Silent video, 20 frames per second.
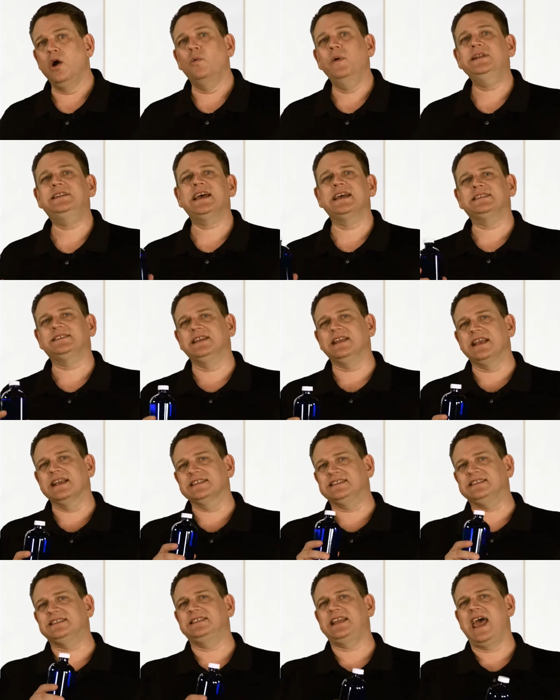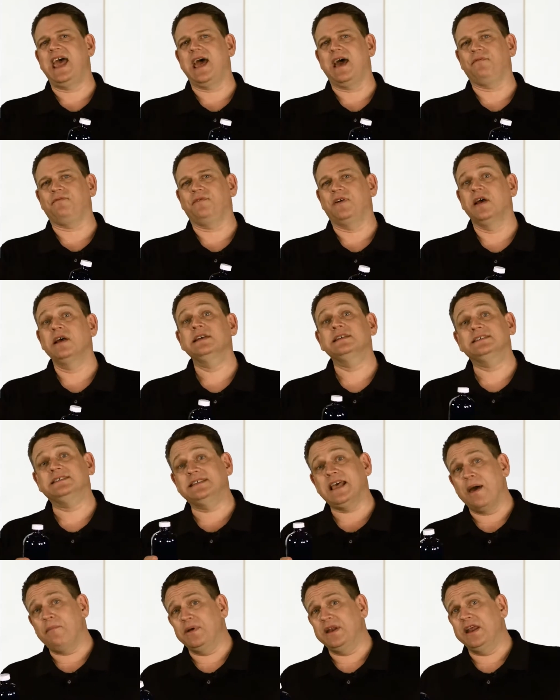We tested against staph,
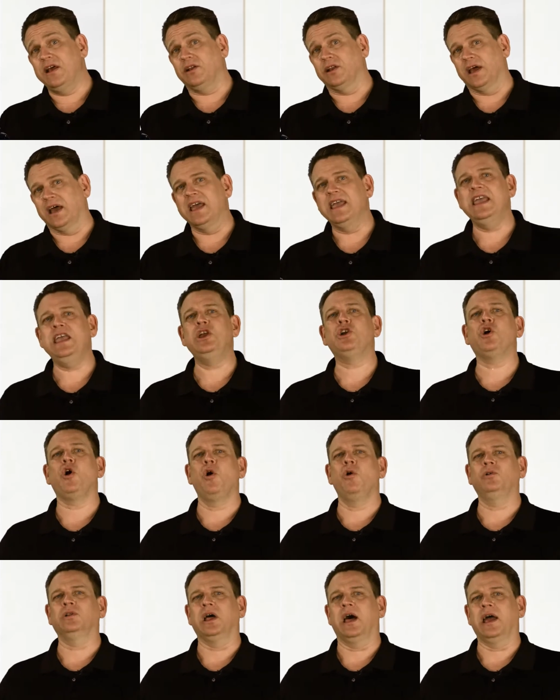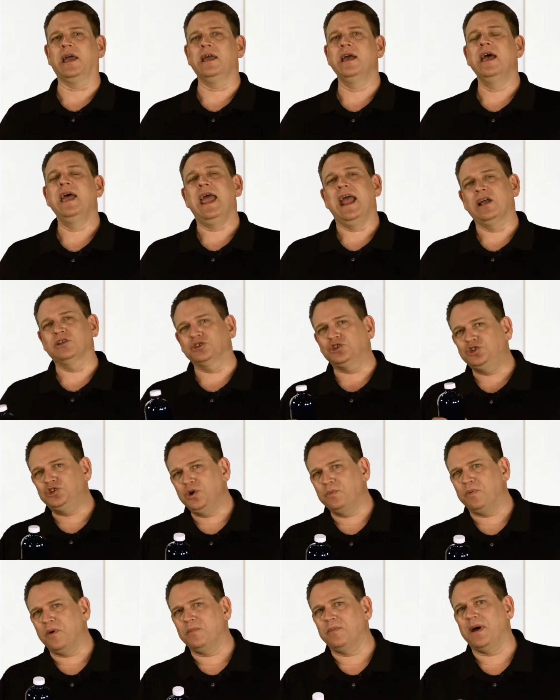salmonella, E. coli, and
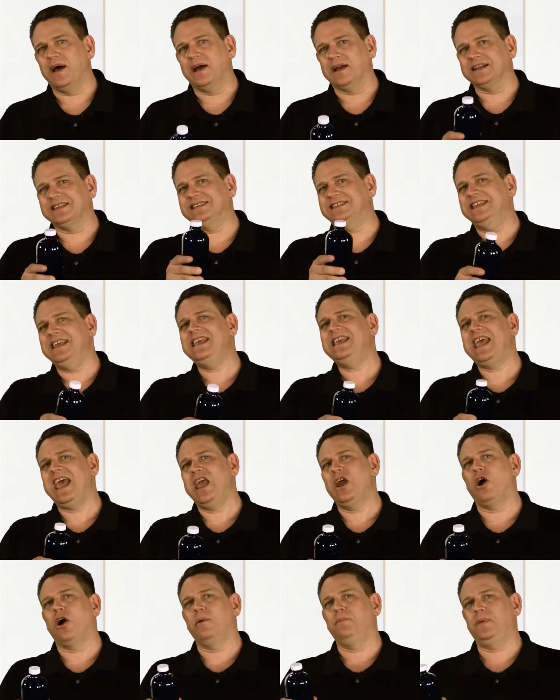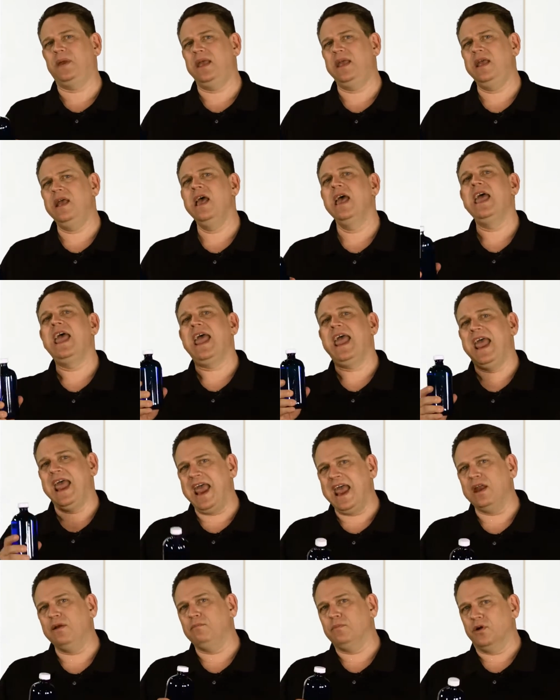superbug CKRP
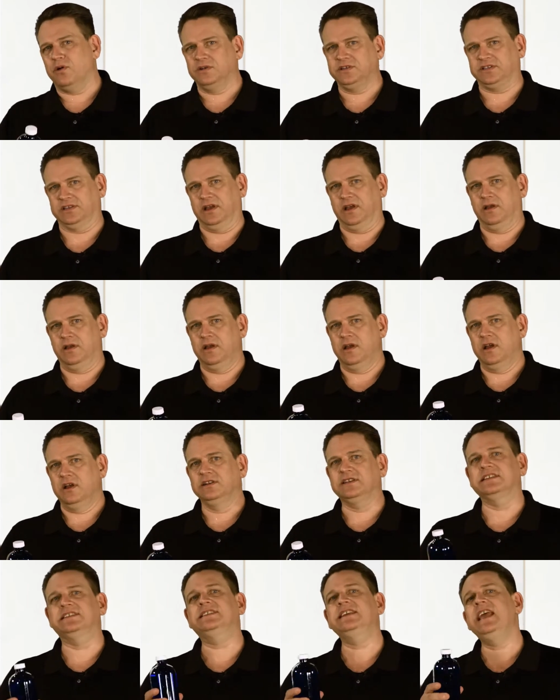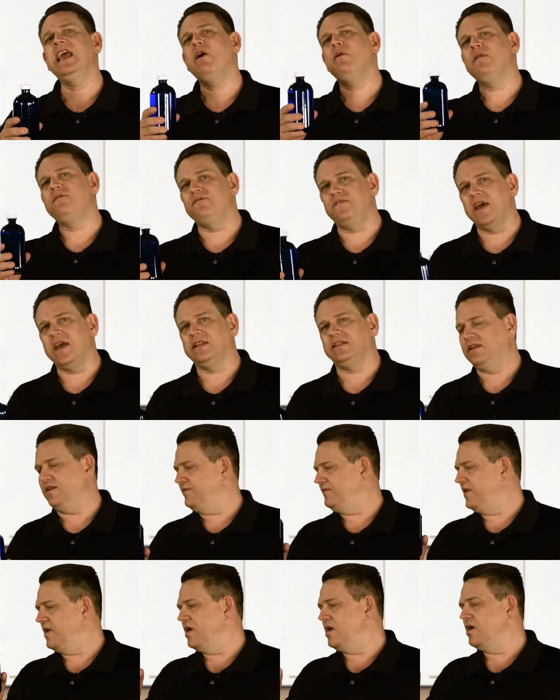and MRSA to see how
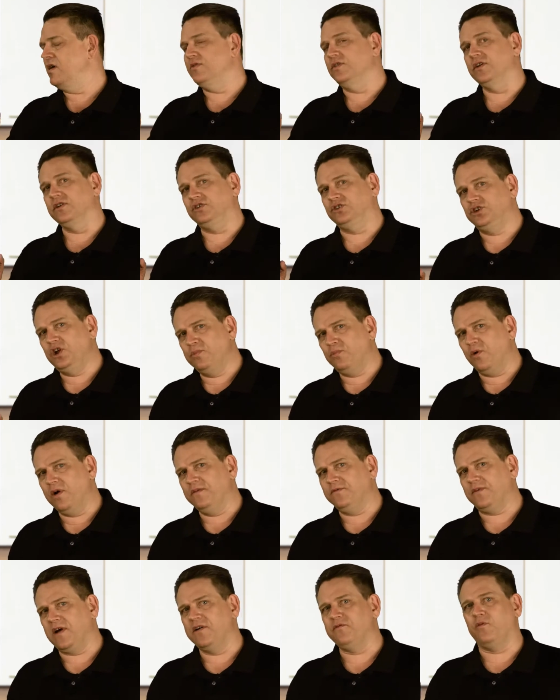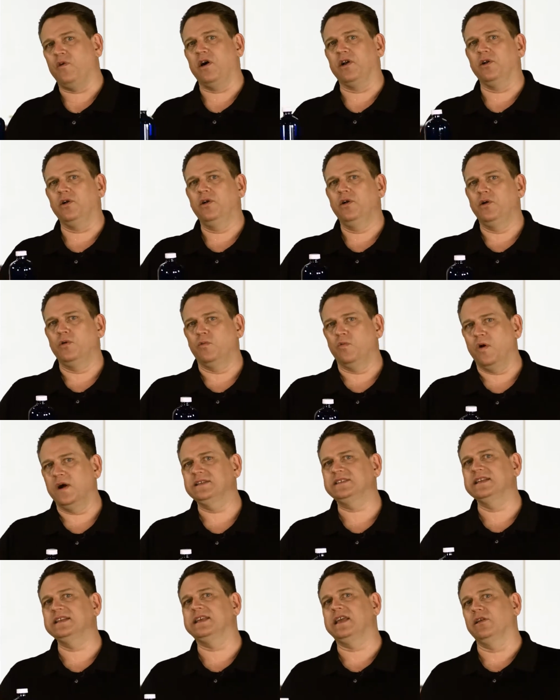effective the 2.5 water
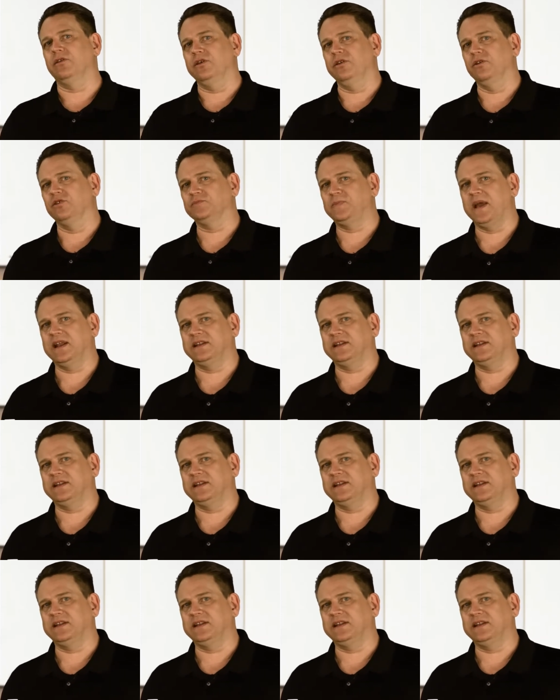was in killing those